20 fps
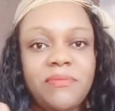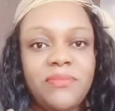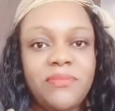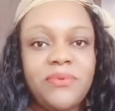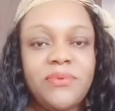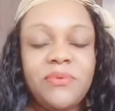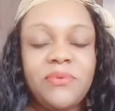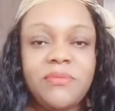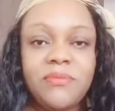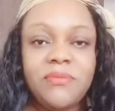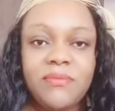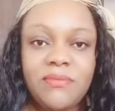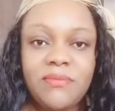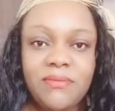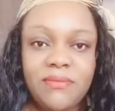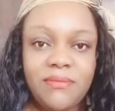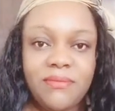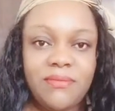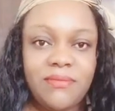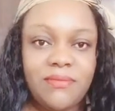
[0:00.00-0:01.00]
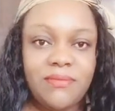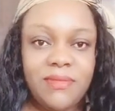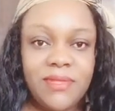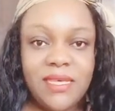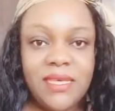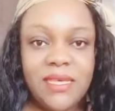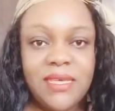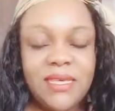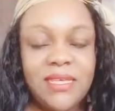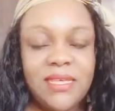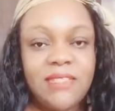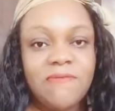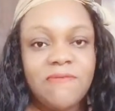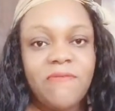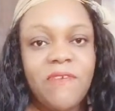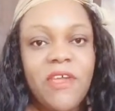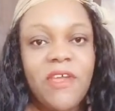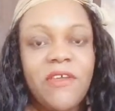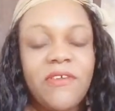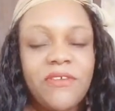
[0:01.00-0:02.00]
Broom is
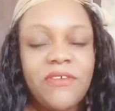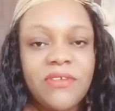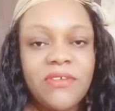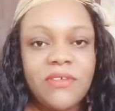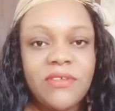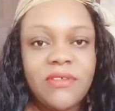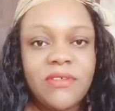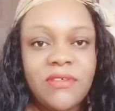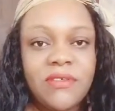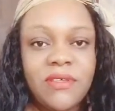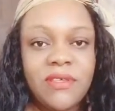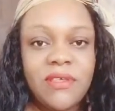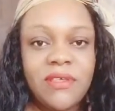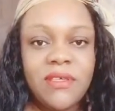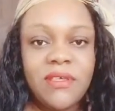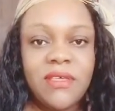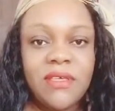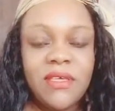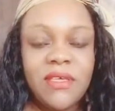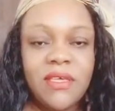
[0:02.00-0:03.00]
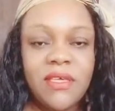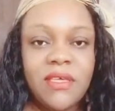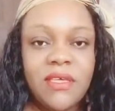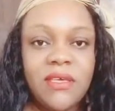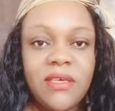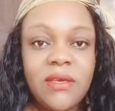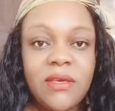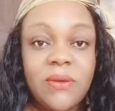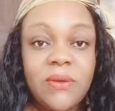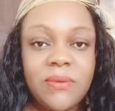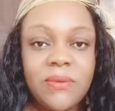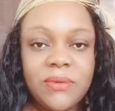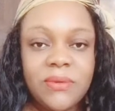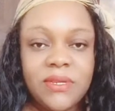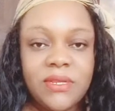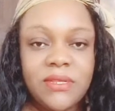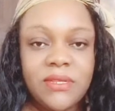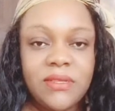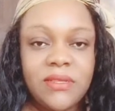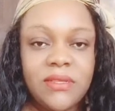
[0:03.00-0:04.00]
very good
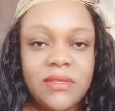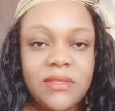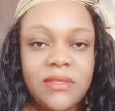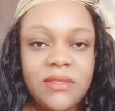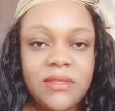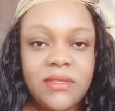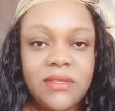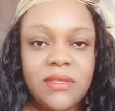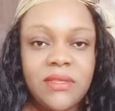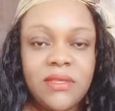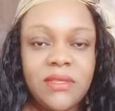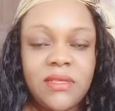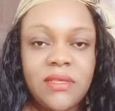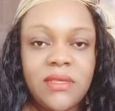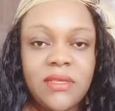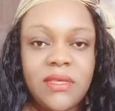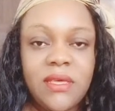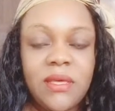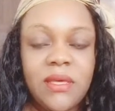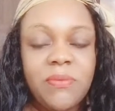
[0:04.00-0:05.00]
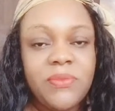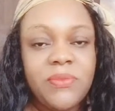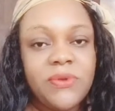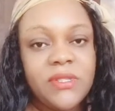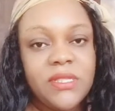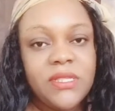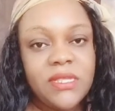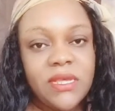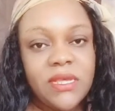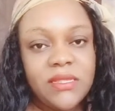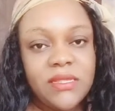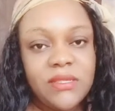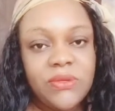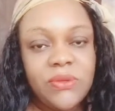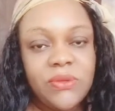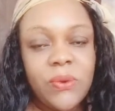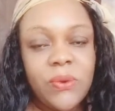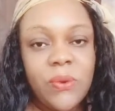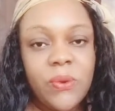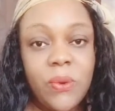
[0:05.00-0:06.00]
in protecting
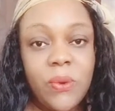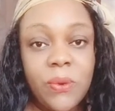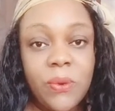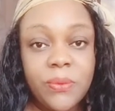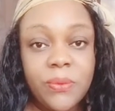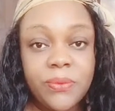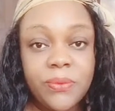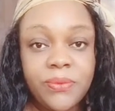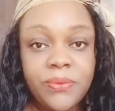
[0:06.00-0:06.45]
your home.